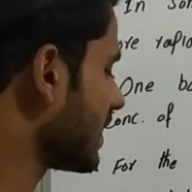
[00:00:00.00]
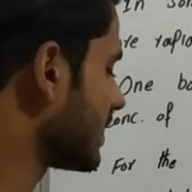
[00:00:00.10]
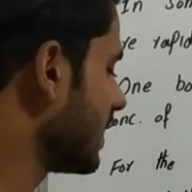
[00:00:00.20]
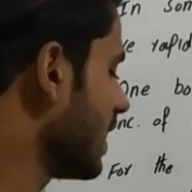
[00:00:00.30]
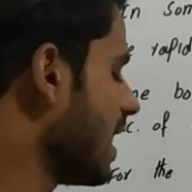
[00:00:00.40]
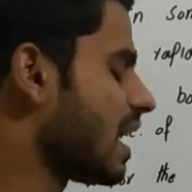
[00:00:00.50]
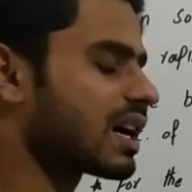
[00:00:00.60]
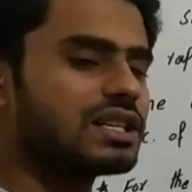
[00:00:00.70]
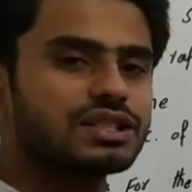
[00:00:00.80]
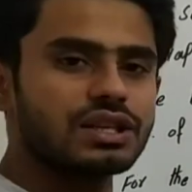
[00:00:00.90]
is the
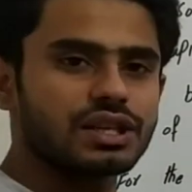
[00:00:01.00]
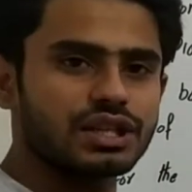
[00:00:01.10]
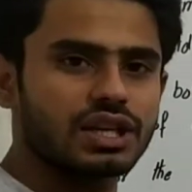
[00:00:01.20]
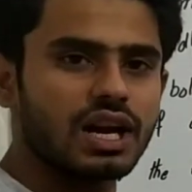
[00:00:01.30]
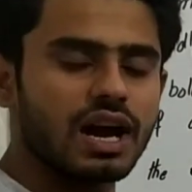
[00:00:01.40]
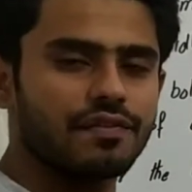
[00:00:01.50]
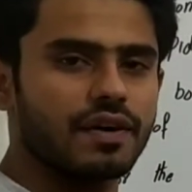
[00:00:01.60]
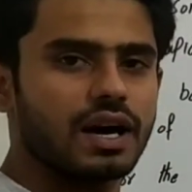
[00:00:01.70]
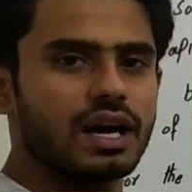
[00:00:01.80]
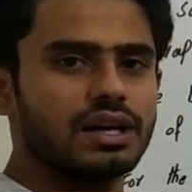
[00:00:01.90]
concentration of
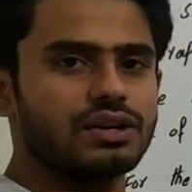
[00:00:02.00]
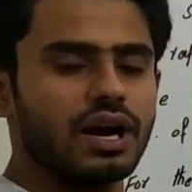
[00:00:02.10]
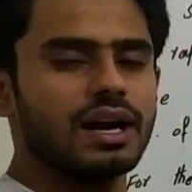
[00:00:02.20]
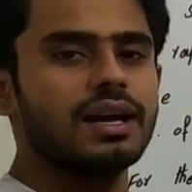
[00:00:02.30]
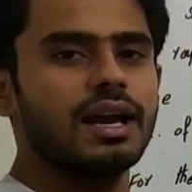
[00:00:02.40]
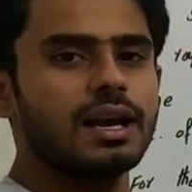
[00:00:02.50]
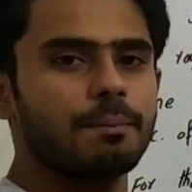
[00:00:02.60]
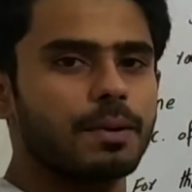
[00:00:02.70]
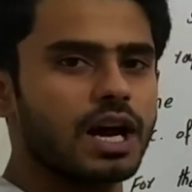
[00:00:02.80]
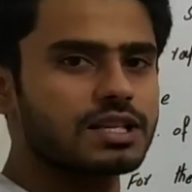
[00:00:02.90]
a drug in a
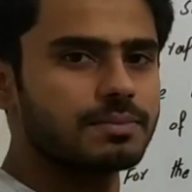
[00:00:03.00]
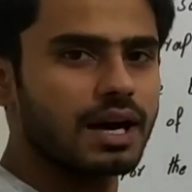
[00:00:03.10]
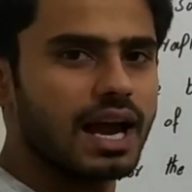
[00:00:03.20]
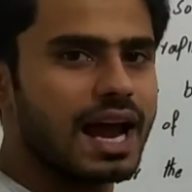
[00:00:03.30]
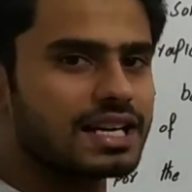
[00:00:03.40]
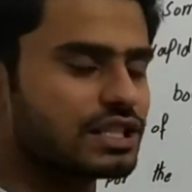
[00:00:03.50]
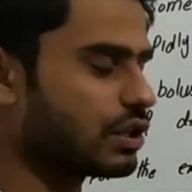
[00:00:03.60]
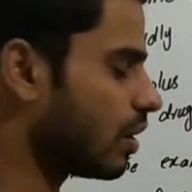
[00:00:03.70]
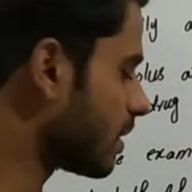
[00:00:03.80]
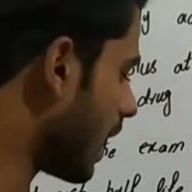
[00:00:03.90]
plasma at
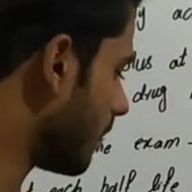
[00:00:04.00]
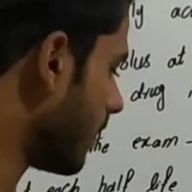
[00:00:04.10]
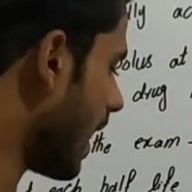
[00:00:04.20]
0 time.